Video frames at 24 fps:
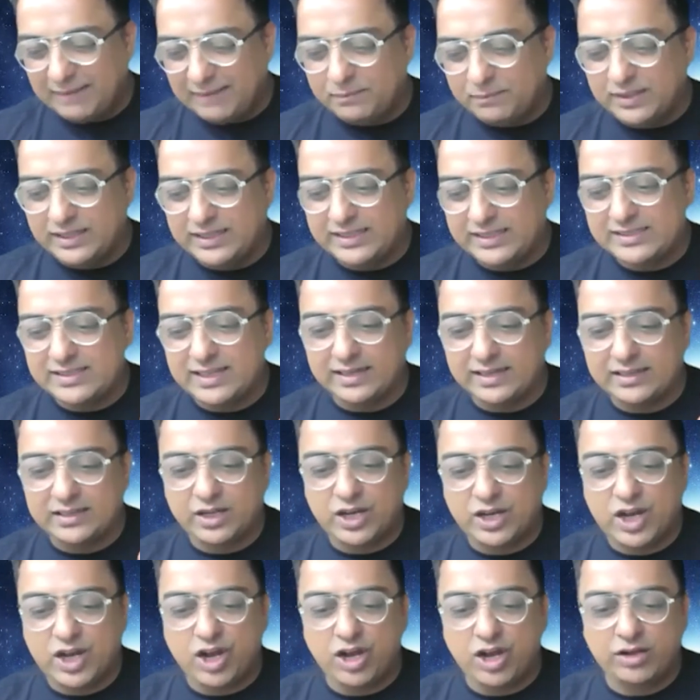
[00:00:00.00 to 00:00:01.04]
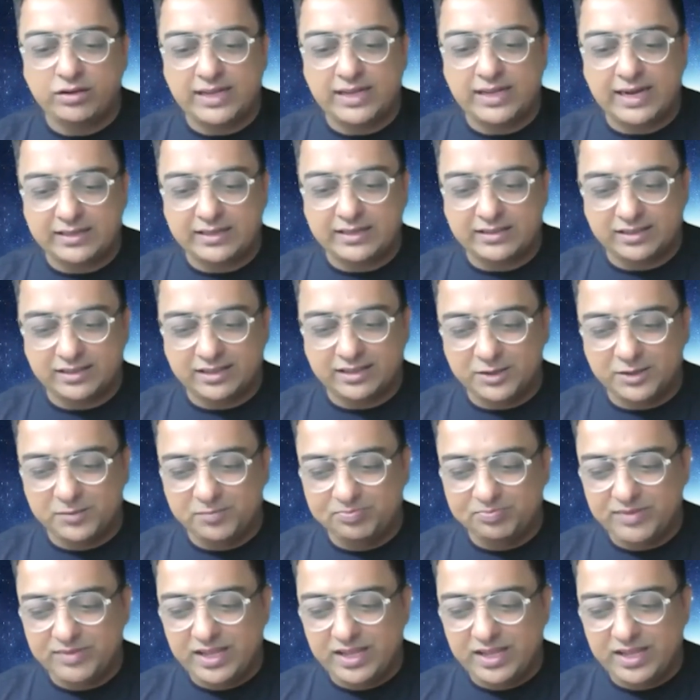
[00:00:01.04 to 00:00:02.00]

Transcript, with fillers: happening is that that. Um,